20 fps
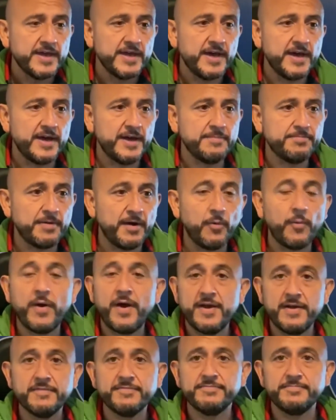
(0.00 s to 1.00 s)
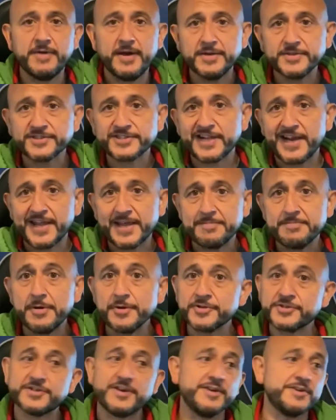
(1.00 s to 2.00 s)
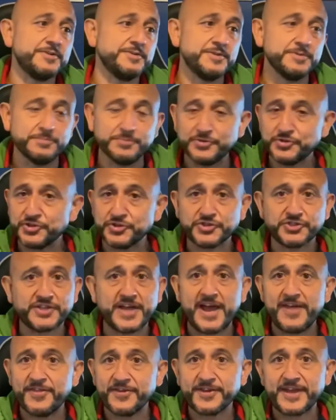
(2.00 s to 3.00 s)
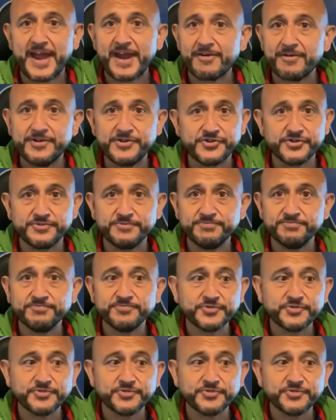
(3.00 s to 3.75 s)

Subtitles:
by way of selling a motorcycle that was just sat in the garage and